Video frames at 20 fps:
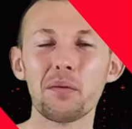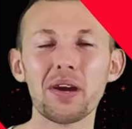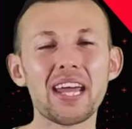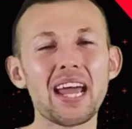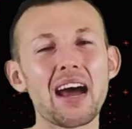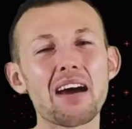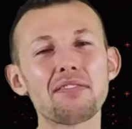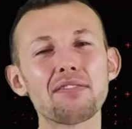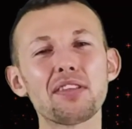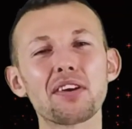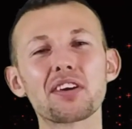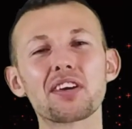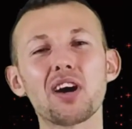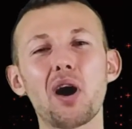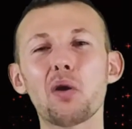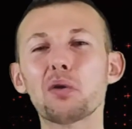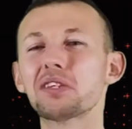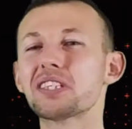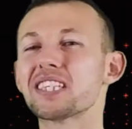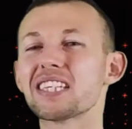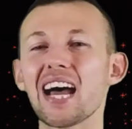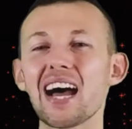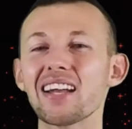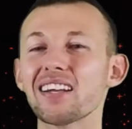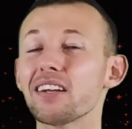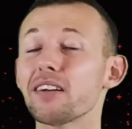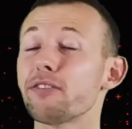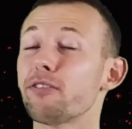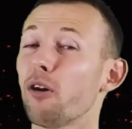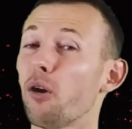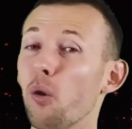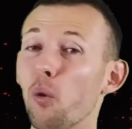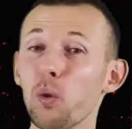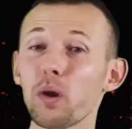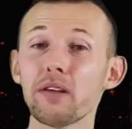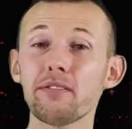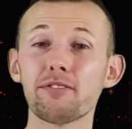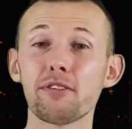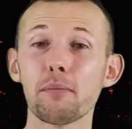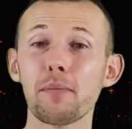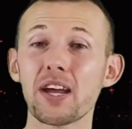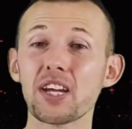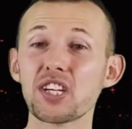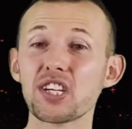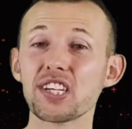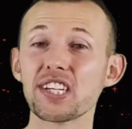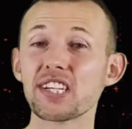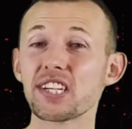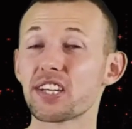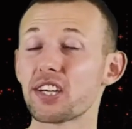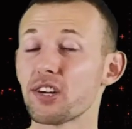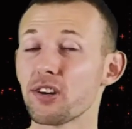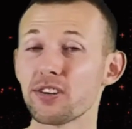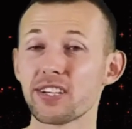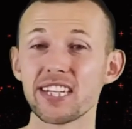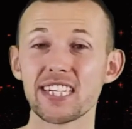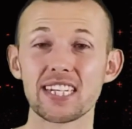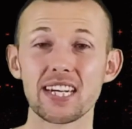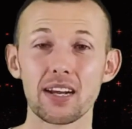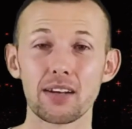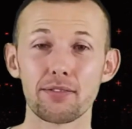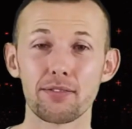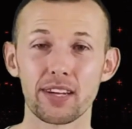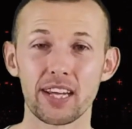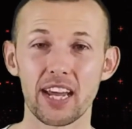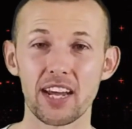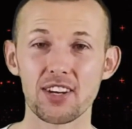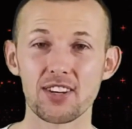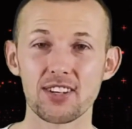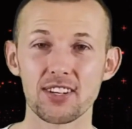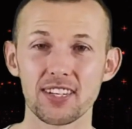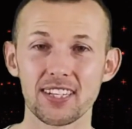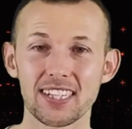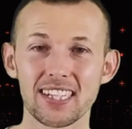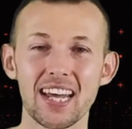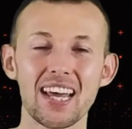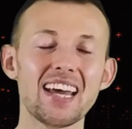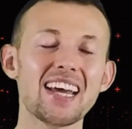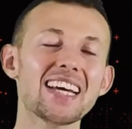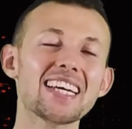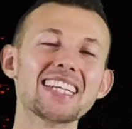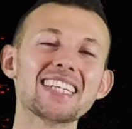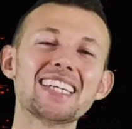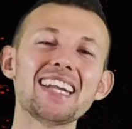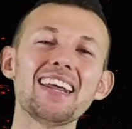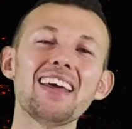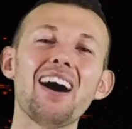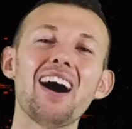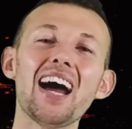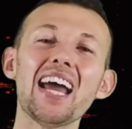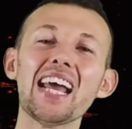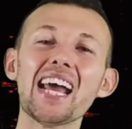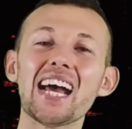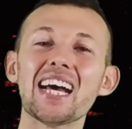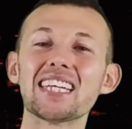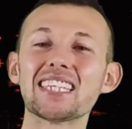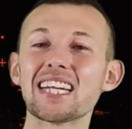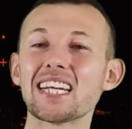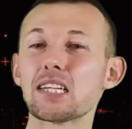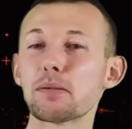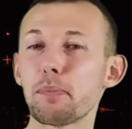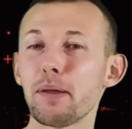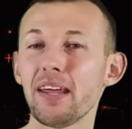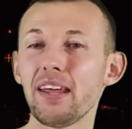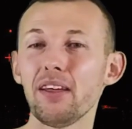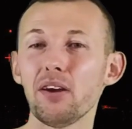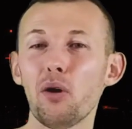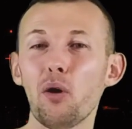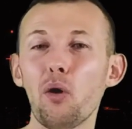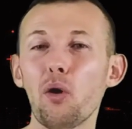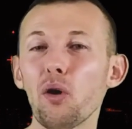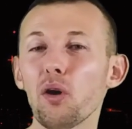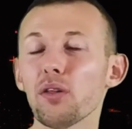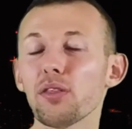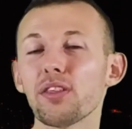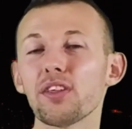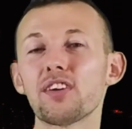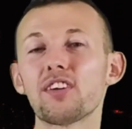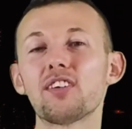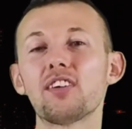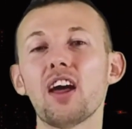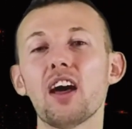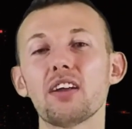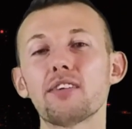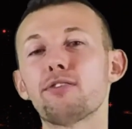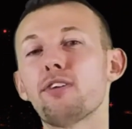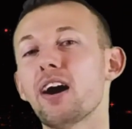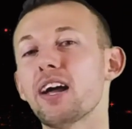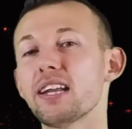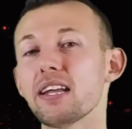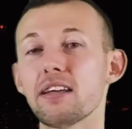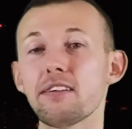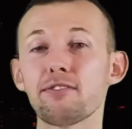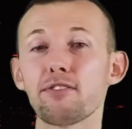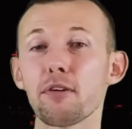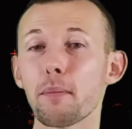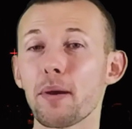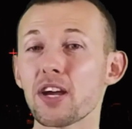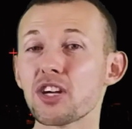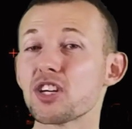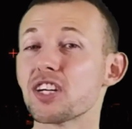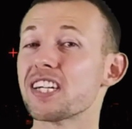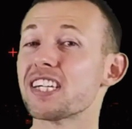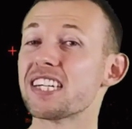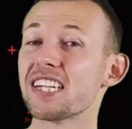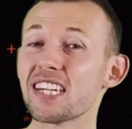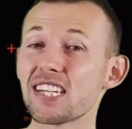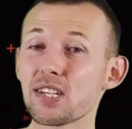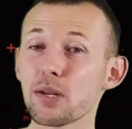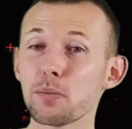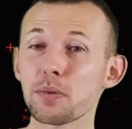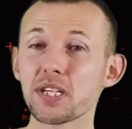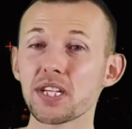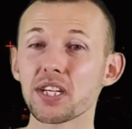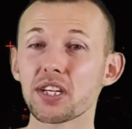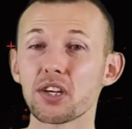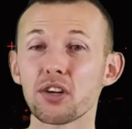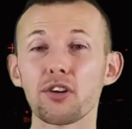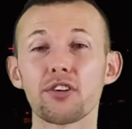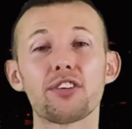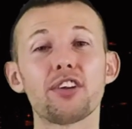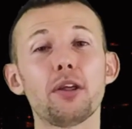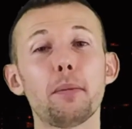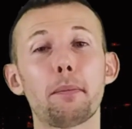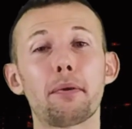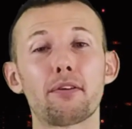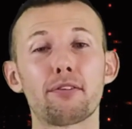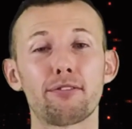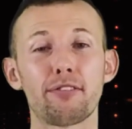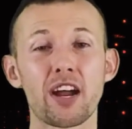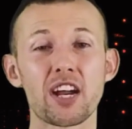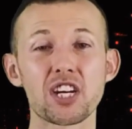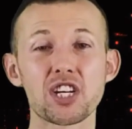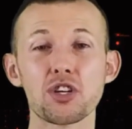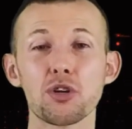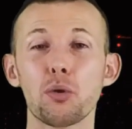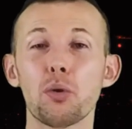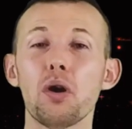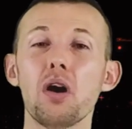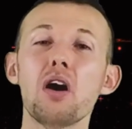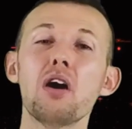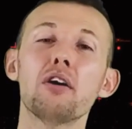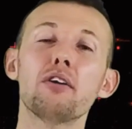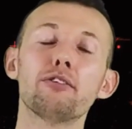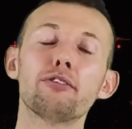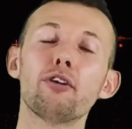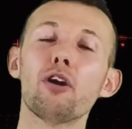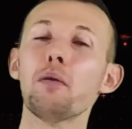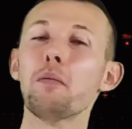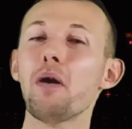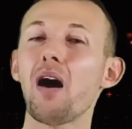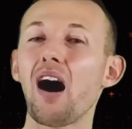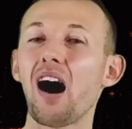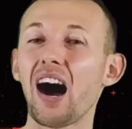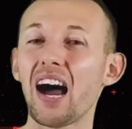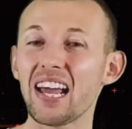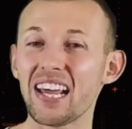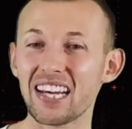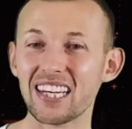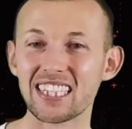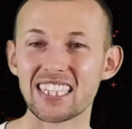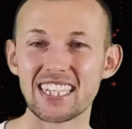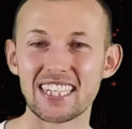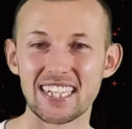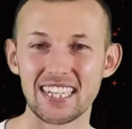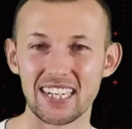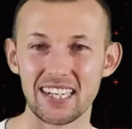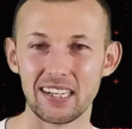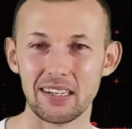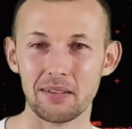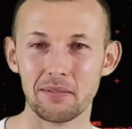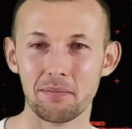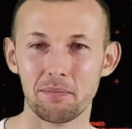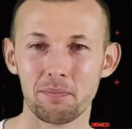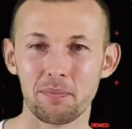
we have the gold standard for all information security certifications, CISSP or the Certified Information Systems Security Professional from ISC.